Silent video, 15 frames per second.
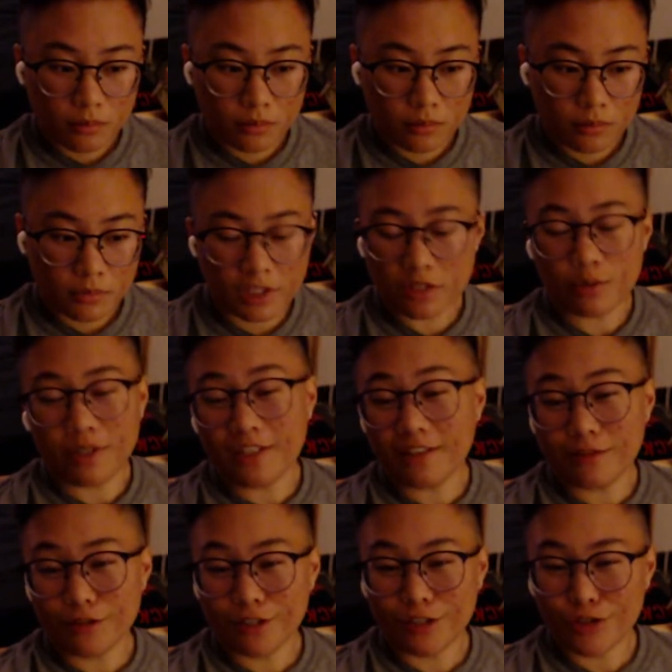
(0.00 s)
That's why I
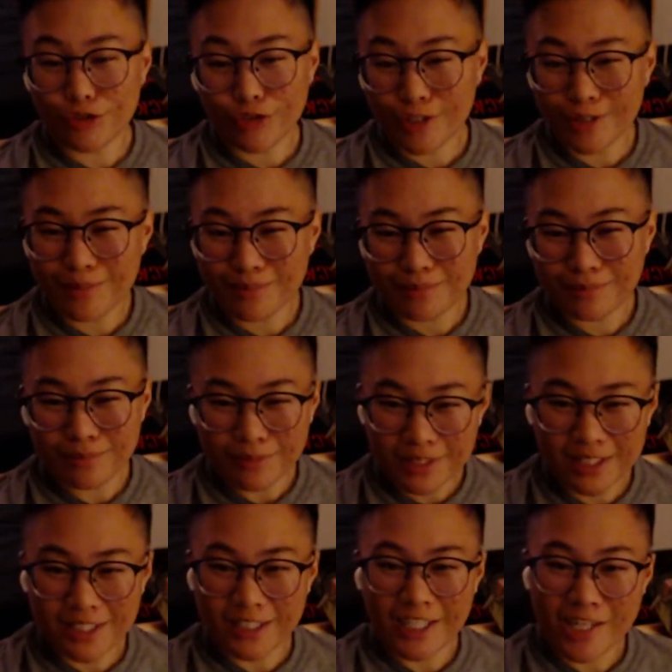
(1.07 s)
didn't really stream
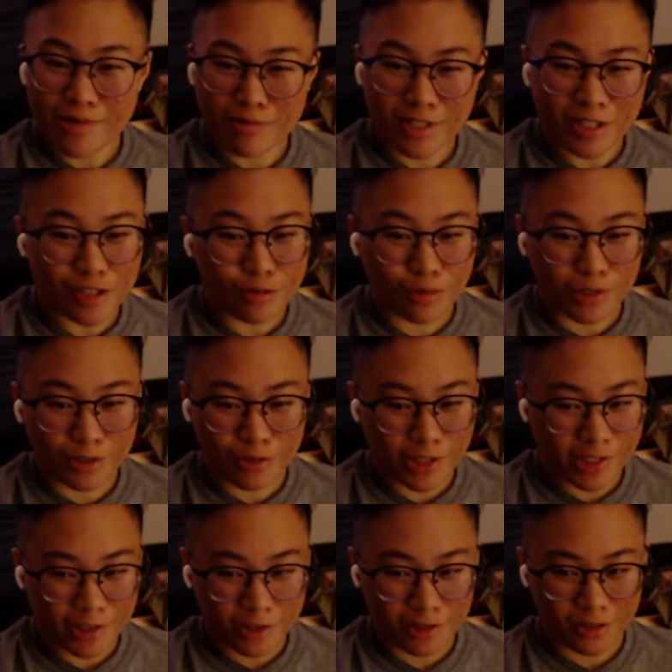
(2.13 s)
any games. I just wanted to
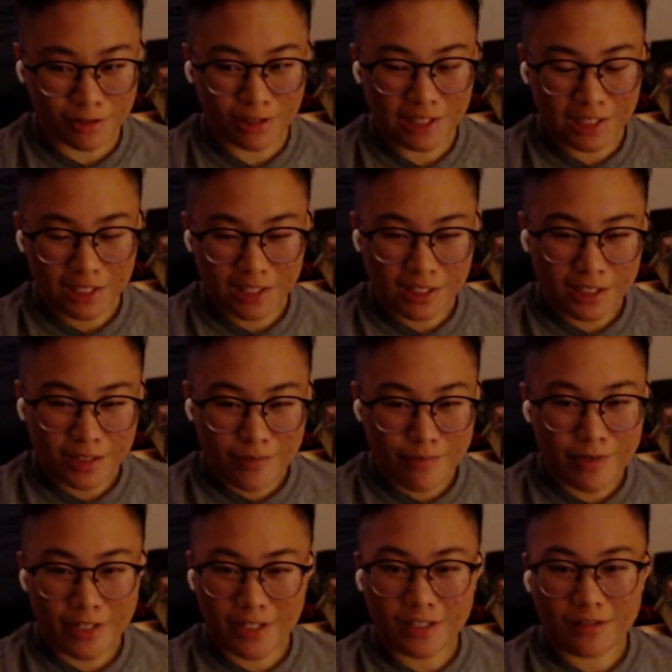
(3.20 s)
like a
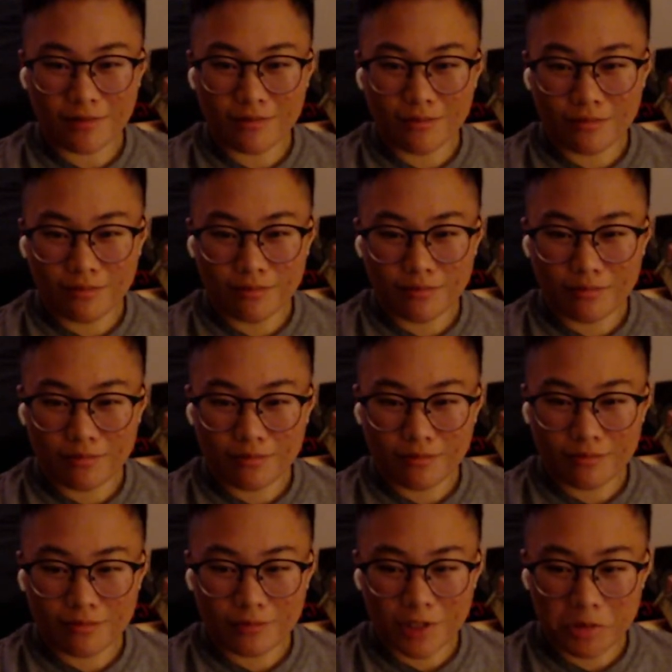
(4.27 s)
mini
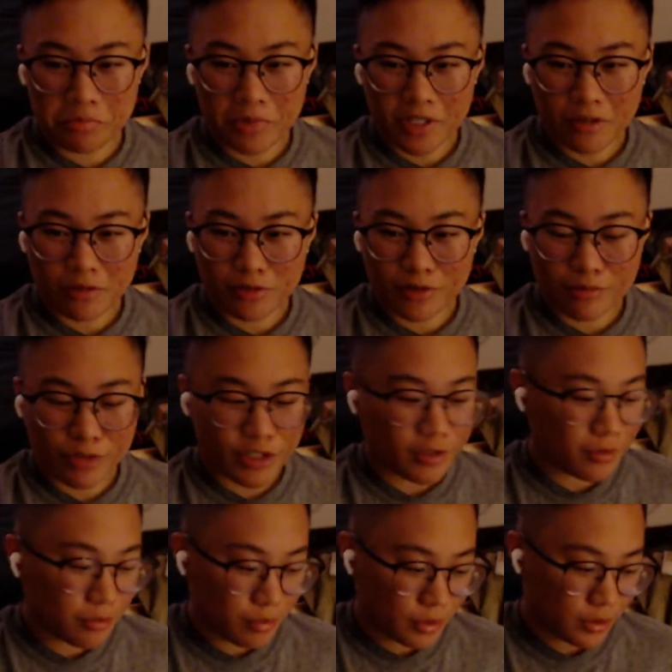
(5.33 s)
update or some shit.
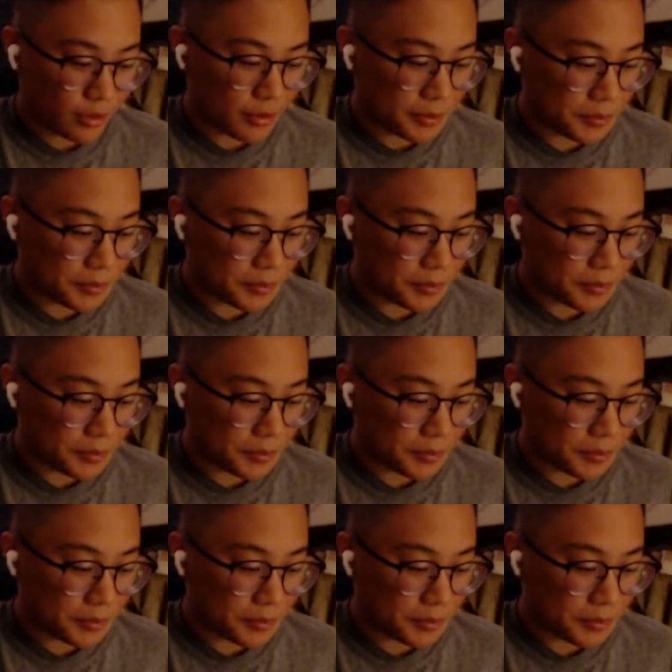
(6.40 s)
But